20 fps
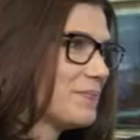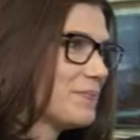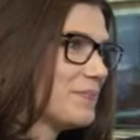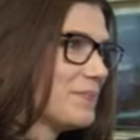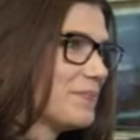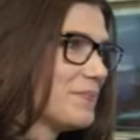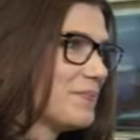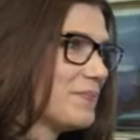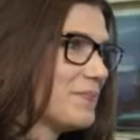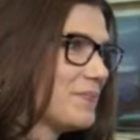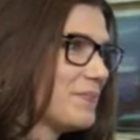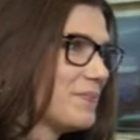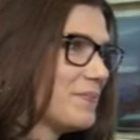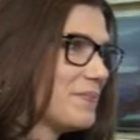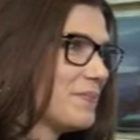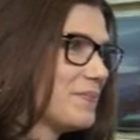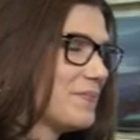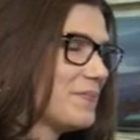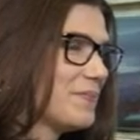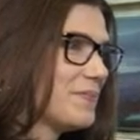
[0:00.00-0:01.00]

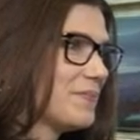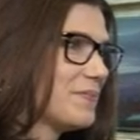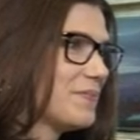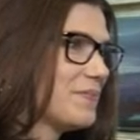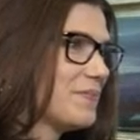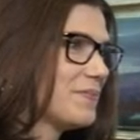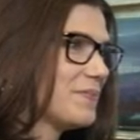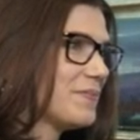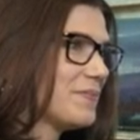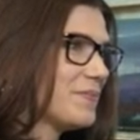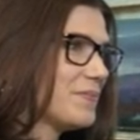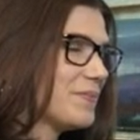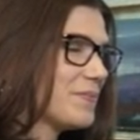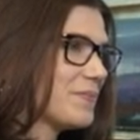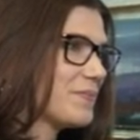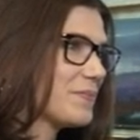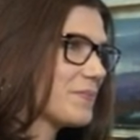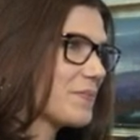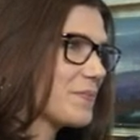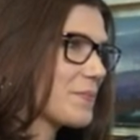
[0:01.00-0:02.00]

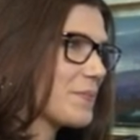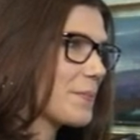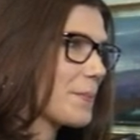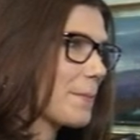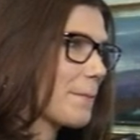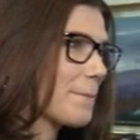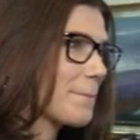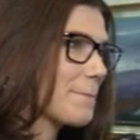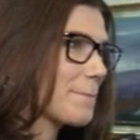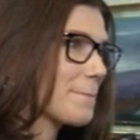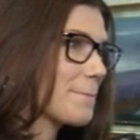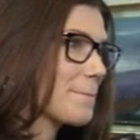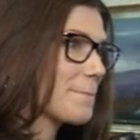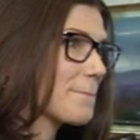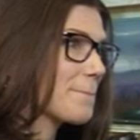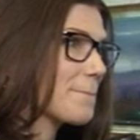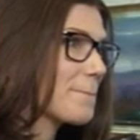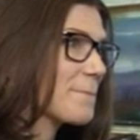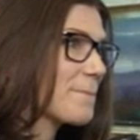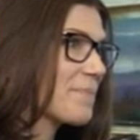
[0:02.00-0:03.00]

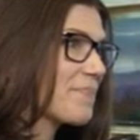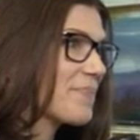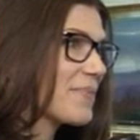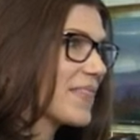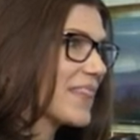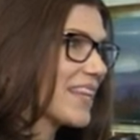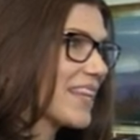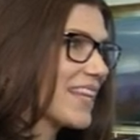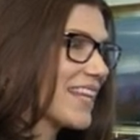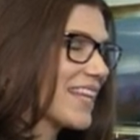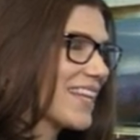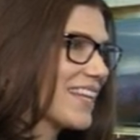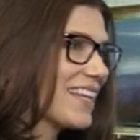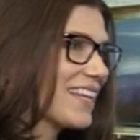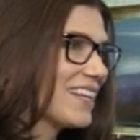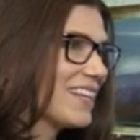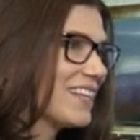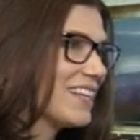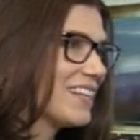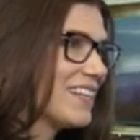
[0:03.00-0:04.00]

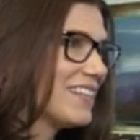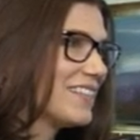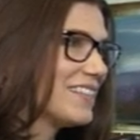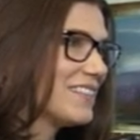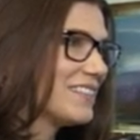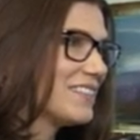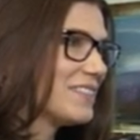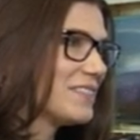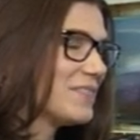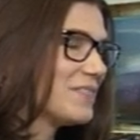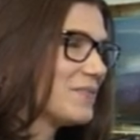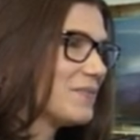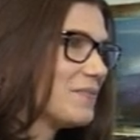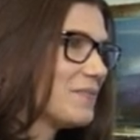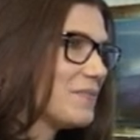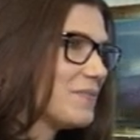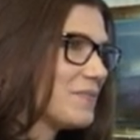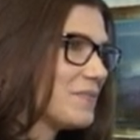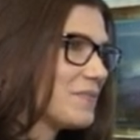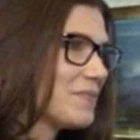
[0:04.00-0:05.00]

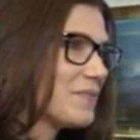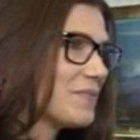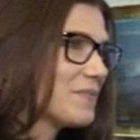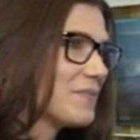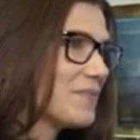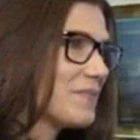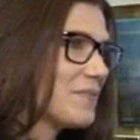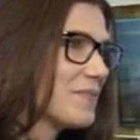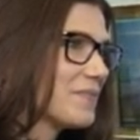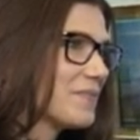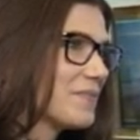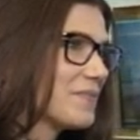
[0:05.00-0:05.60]
[no speech]